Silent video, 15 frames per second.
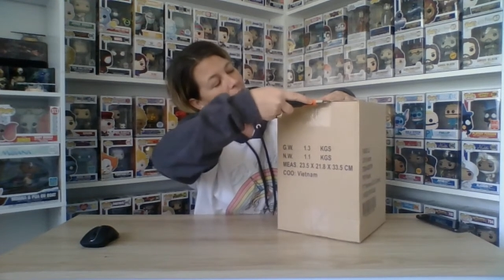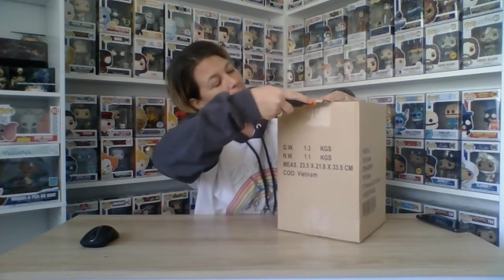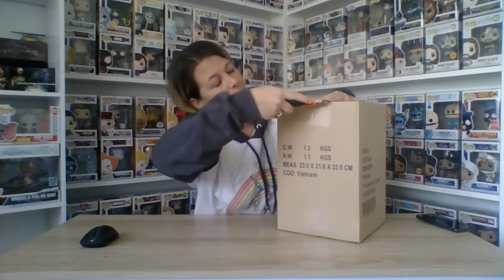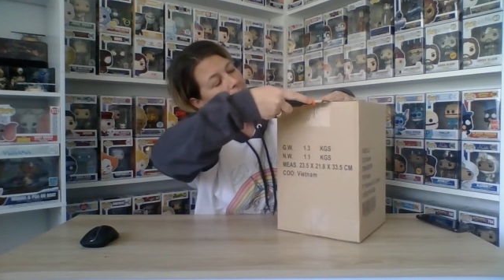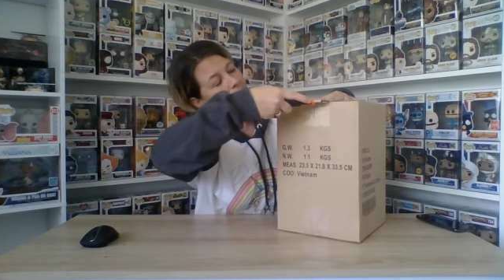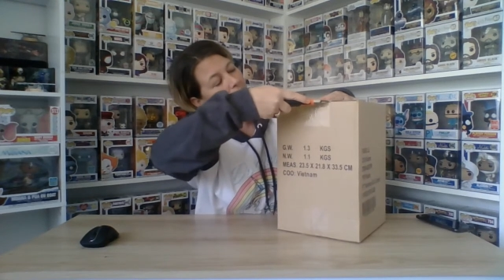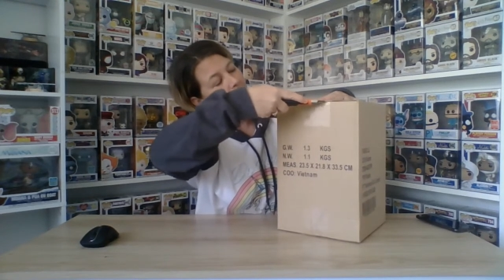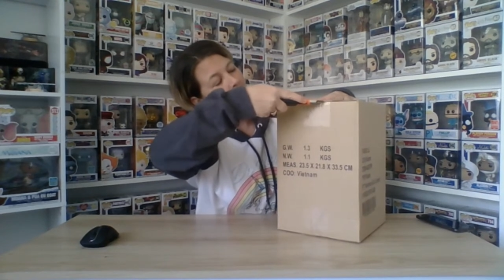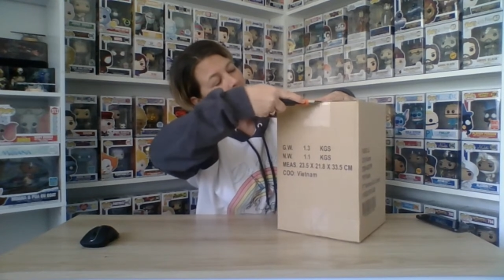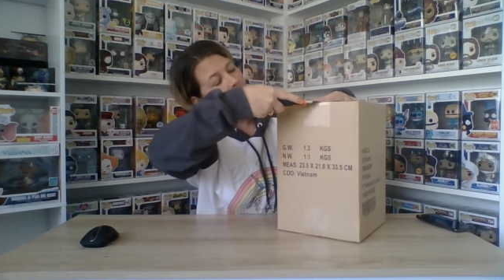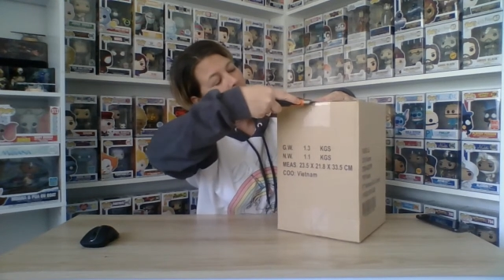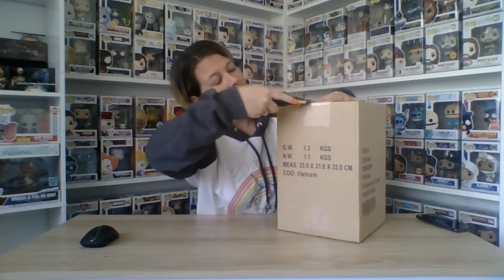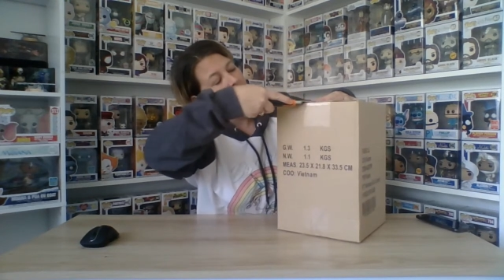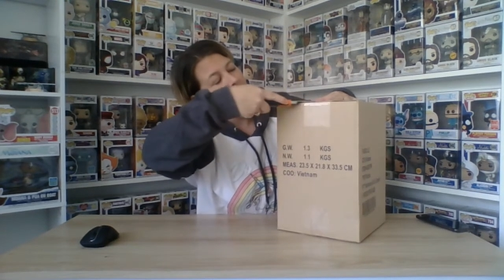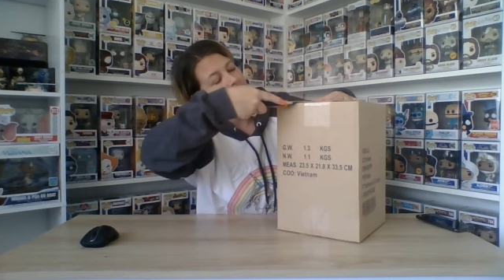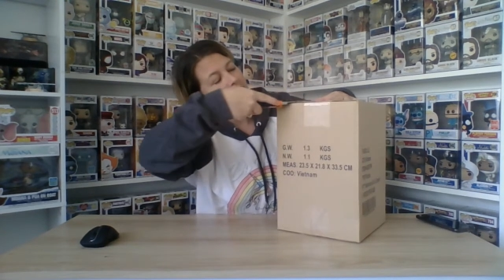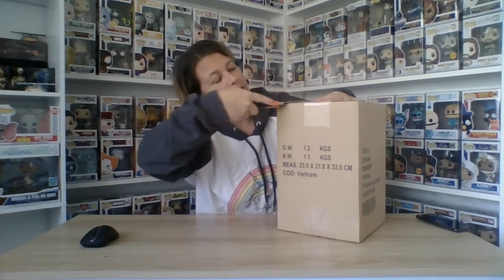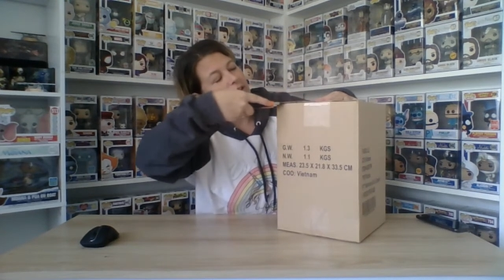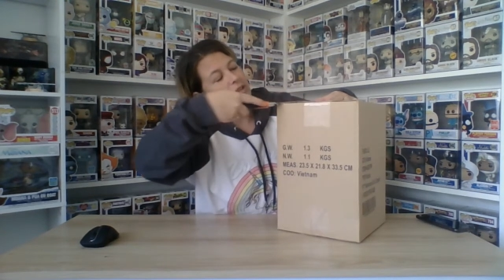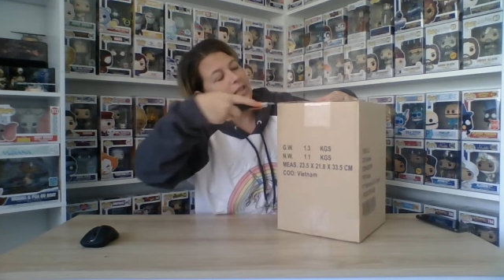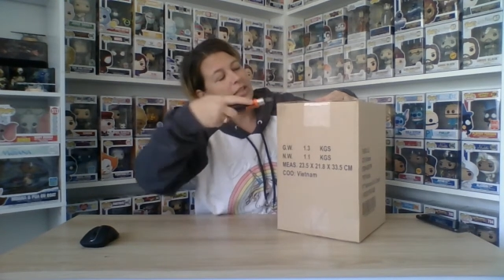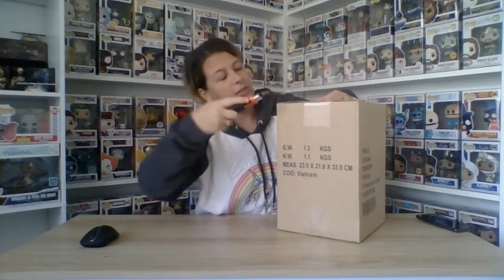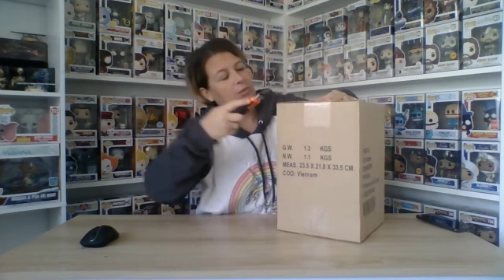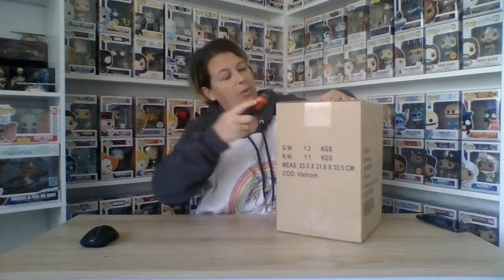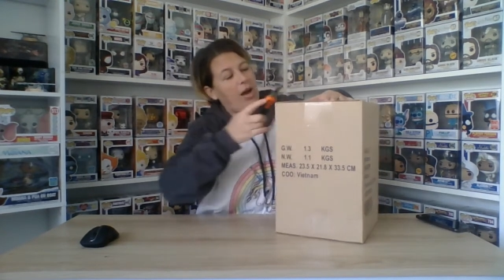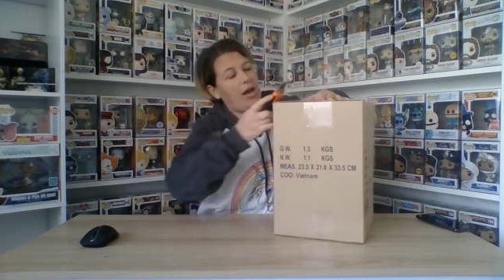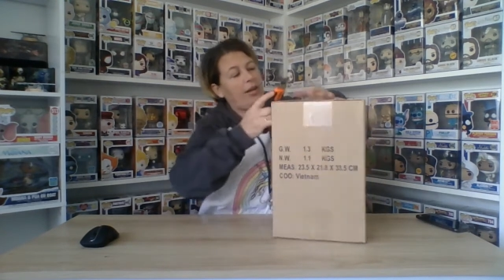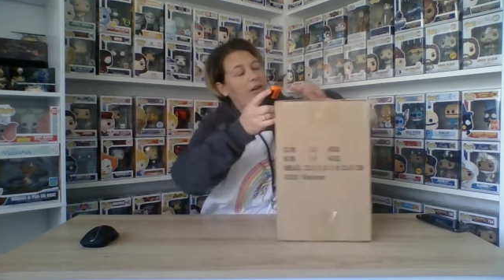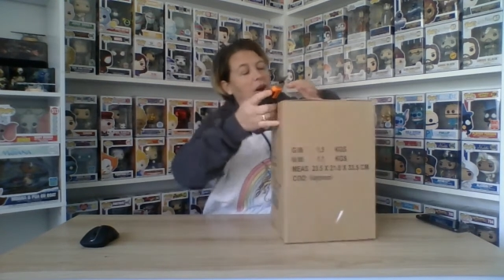when I ordered this one,